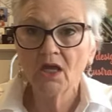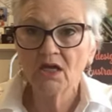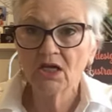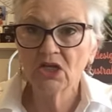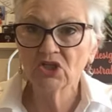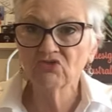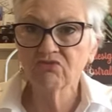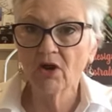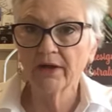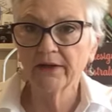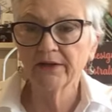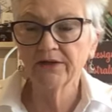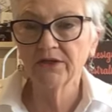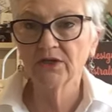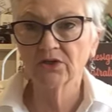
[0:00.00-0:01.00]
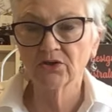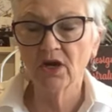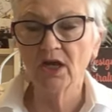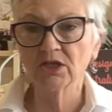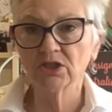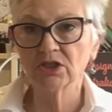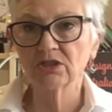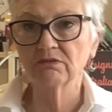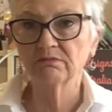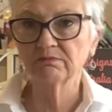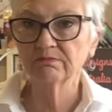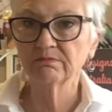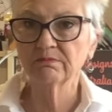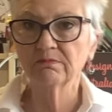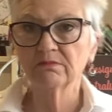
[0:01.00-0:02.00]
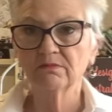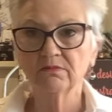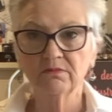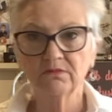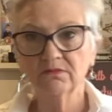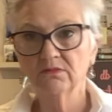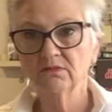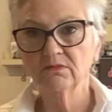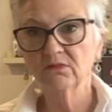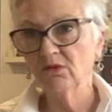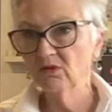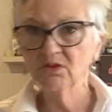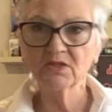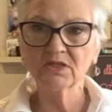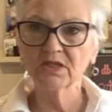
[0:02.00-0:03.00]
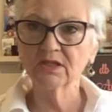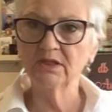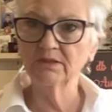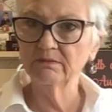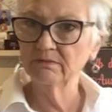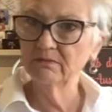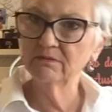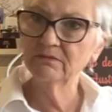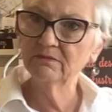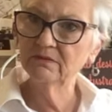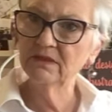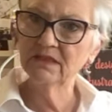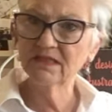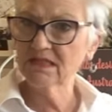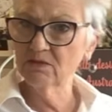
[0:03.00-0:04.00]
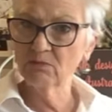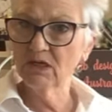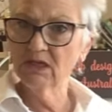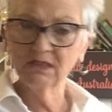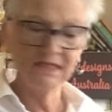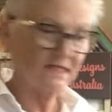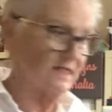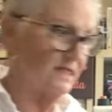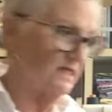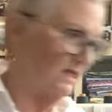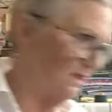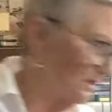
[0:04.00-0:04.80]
it's right under your crutch, and honestly, is someone going to see that?